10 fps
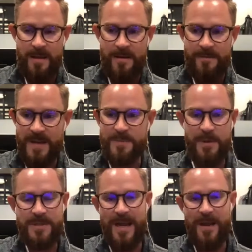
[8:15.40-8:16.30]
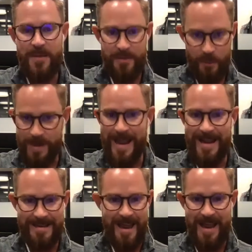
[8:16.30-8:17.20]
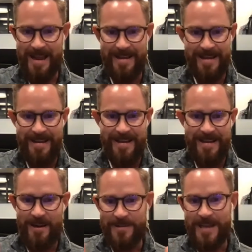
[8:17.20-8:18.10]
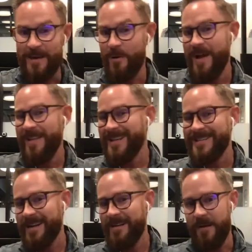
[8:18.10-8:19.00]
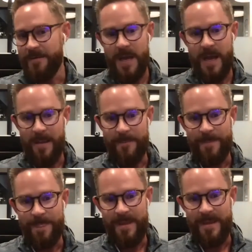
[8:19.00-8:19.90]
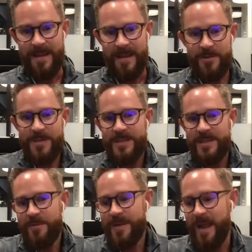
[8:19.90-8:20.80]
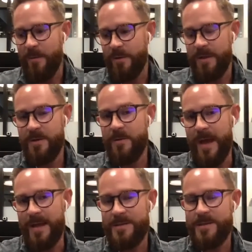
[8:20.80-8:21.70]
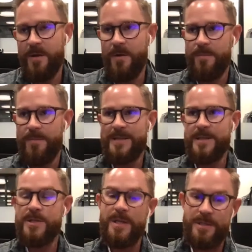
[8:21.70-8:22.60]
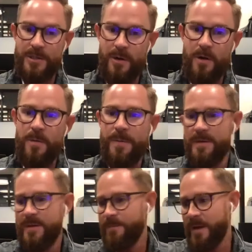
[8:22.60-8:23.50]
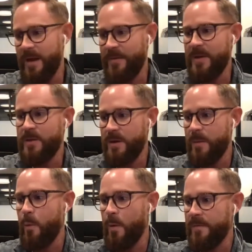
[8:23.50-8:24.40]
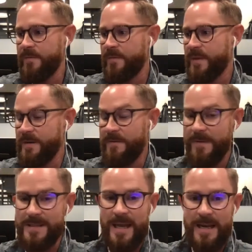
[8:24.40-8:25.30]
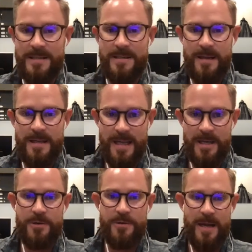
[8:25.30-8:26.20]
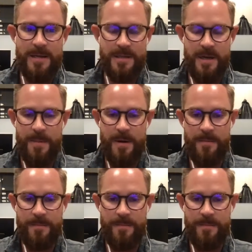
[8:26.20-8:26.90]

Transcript: Facebook's 28-day, cycle. That's not enough time. You can't really do that. So it's a struggle, but I think the number one thing to fix that is get your tracking set up better.